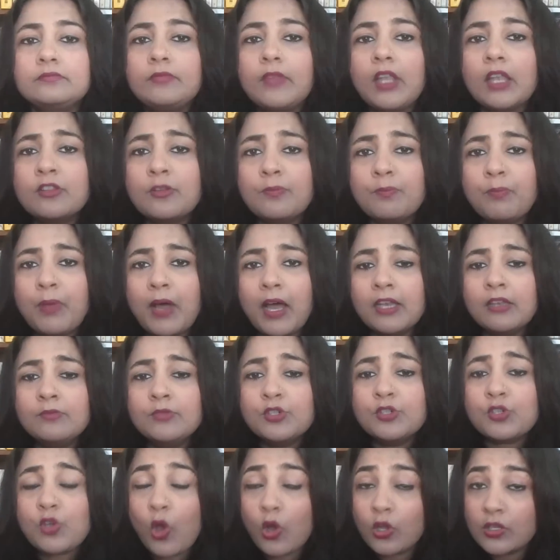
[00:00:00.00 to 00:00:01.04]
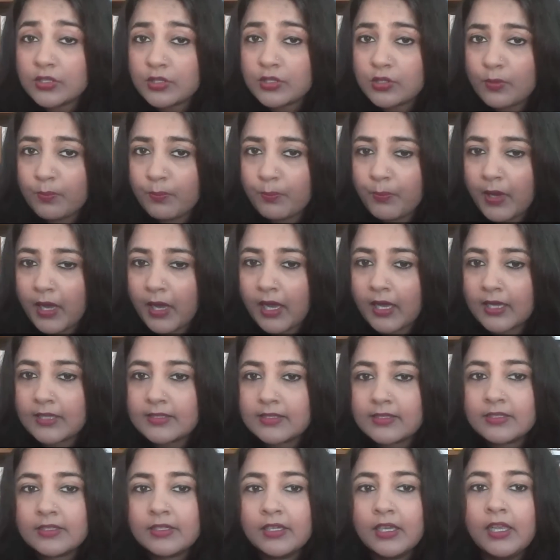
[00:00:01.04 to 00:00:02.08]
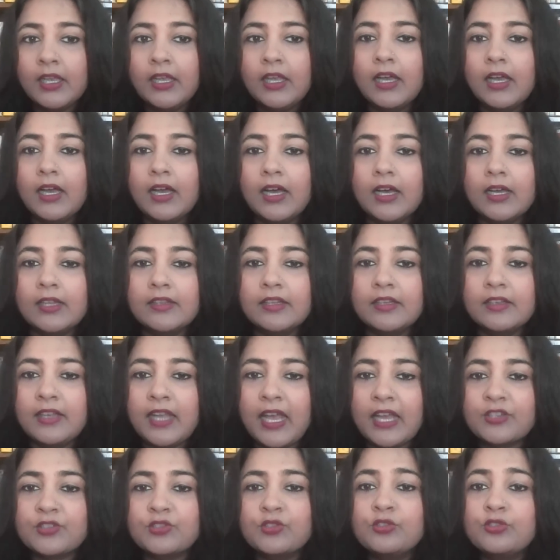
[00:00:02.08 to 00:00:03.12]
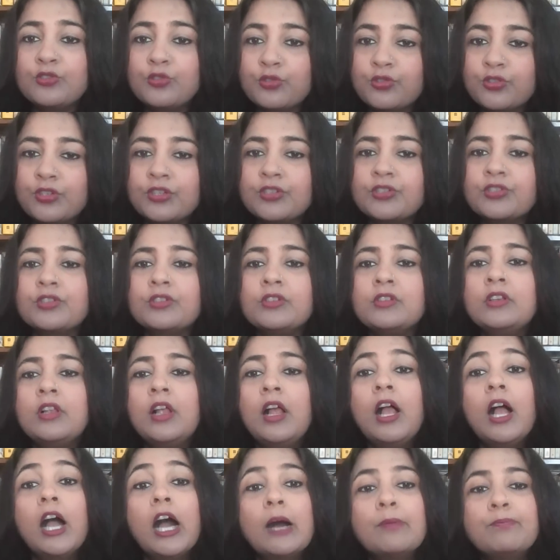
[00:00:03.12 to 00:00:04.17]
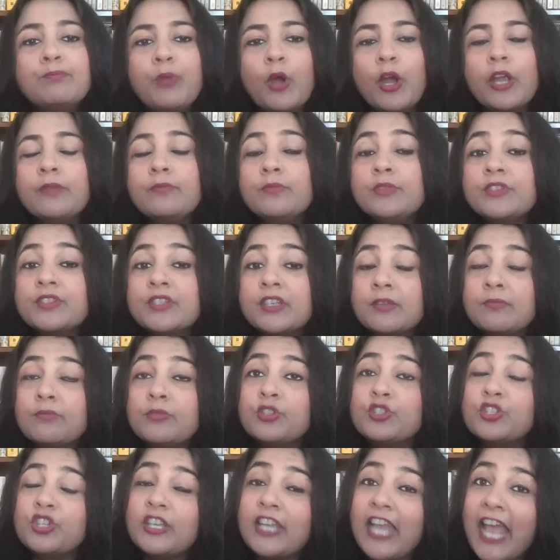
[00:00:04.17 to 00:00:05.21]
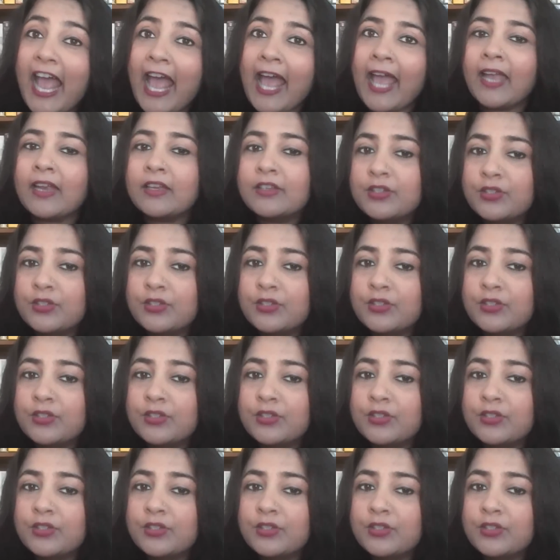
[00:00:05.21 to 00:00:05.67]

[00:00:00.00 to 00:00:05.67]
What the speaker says: The Parliament also passed the National Judicial Appointments Commission Act